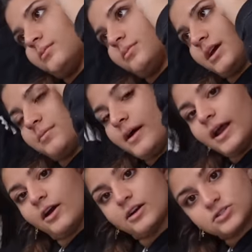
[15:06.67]
Make my
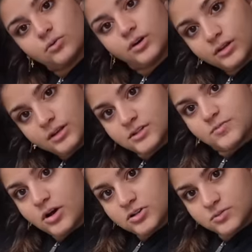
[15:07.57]
hair as oily as
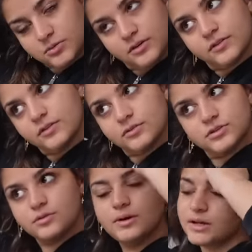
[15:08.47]
possible, even though it
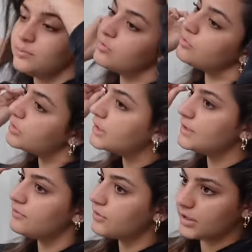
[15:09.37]
was already
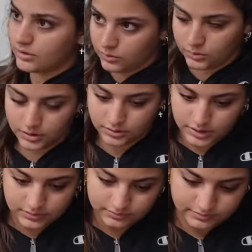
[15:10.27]
pretty freaking
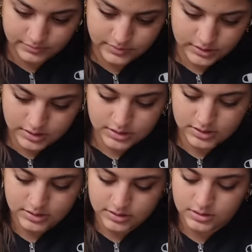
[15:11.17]
oily.
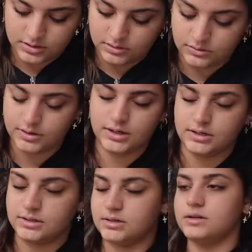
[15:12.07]

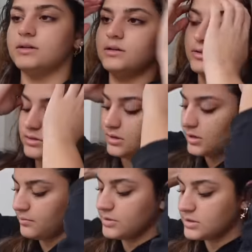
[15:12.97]
Alright, just
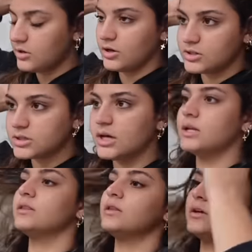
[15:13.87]
gonna massage that
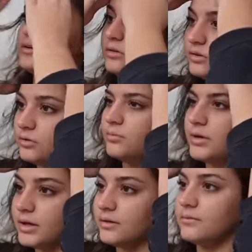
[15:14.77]
in there a little
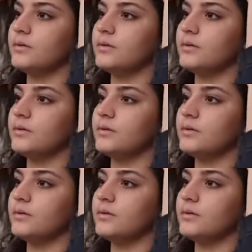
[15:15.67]
bit.